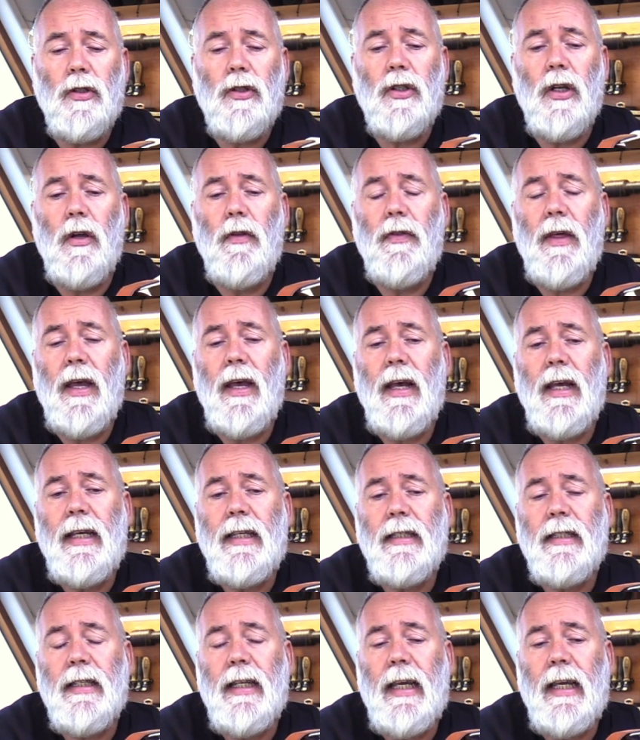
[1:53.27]
so that
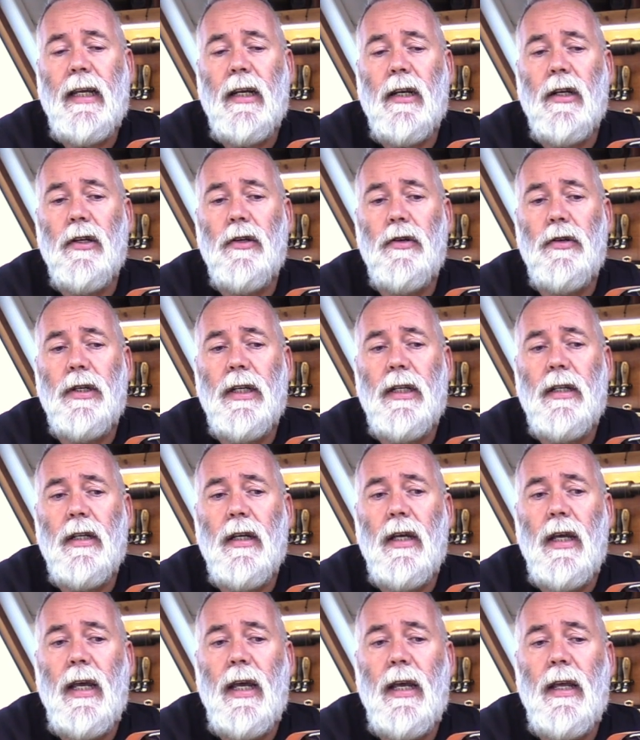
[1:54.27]
isn't included
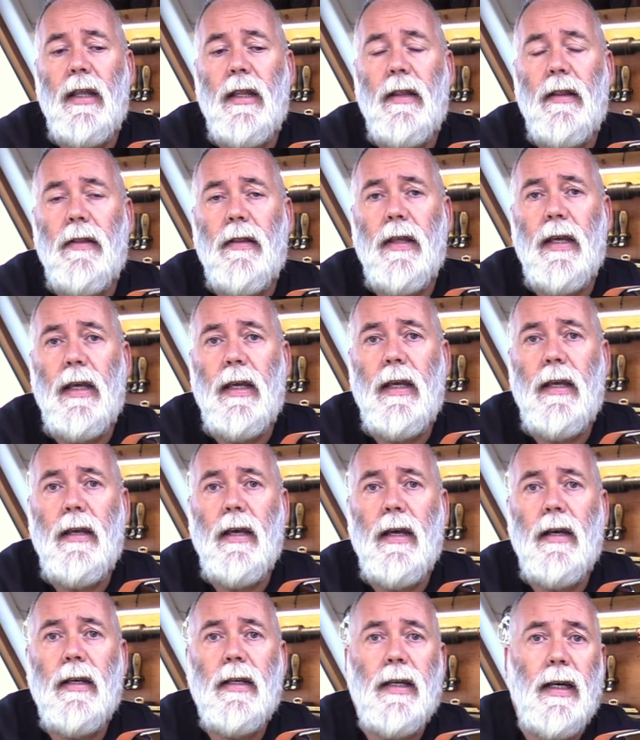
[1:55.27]
in the
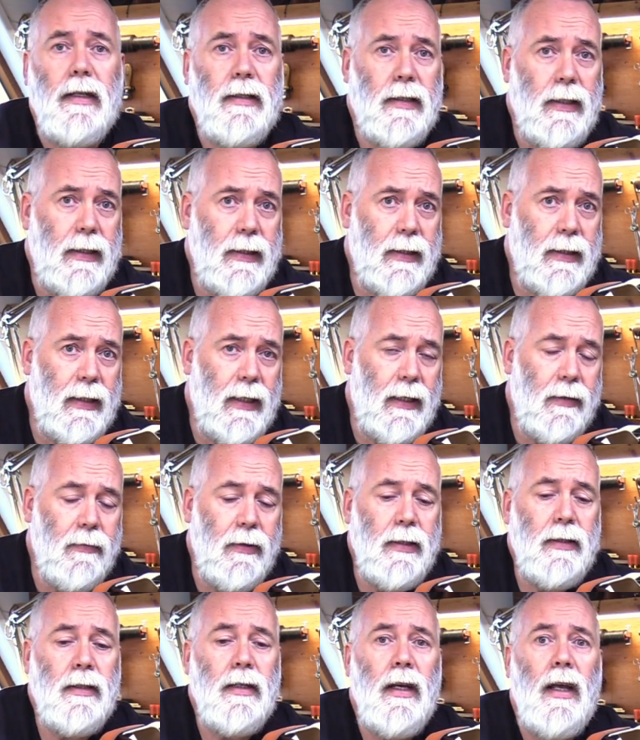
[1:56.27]
gusset
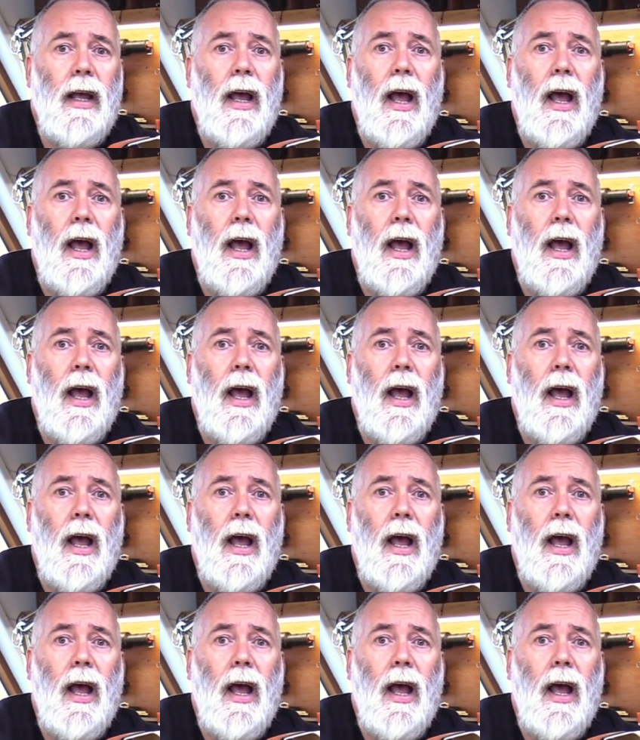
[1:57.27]
series.